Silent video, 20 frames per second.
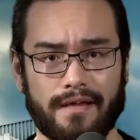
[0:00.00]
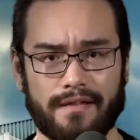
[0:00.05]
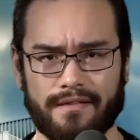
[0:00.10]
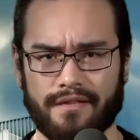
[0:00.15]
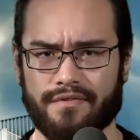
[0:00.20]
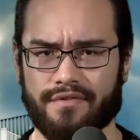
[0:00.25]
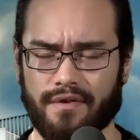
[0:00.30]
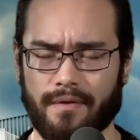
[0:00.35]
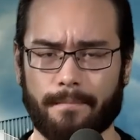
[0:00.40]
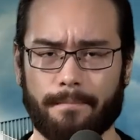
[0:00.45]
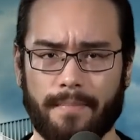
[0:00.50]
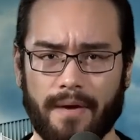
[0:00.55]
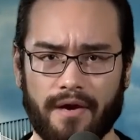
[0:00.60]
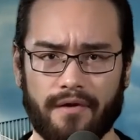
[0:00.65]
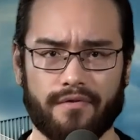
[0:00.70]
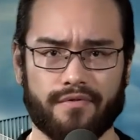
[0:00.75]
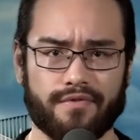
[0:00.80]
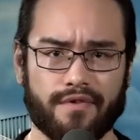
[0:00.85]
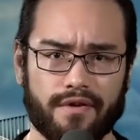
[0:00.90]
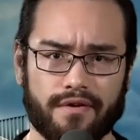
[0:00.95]
that some
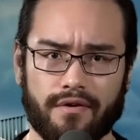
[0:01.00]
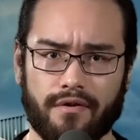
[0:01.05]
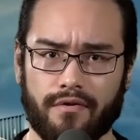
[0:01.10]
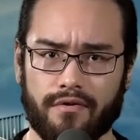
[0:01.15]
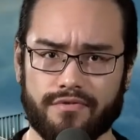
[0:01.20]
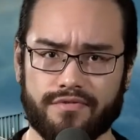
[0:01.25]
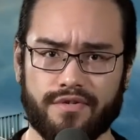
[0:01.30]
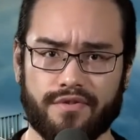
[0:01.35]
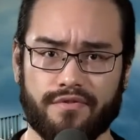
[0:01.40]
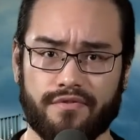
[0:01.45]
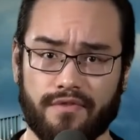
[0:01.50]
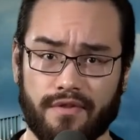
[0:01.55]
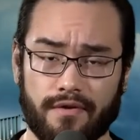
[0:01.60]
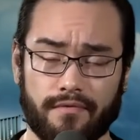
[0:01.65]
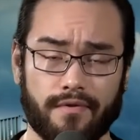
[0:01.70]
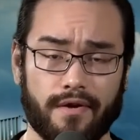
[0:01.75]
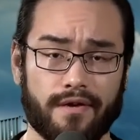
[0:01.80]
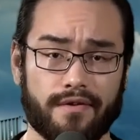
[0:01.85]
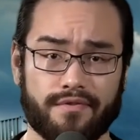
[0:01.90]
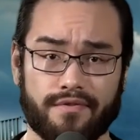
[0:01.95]
parapsychologists
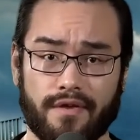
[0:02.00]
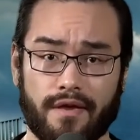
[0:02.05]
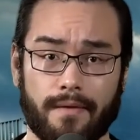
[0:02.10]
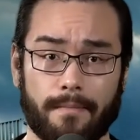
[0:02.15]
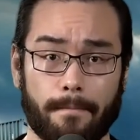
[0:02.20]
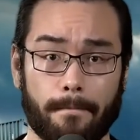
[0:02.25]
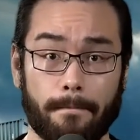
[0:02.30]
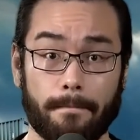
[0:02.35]
theorize that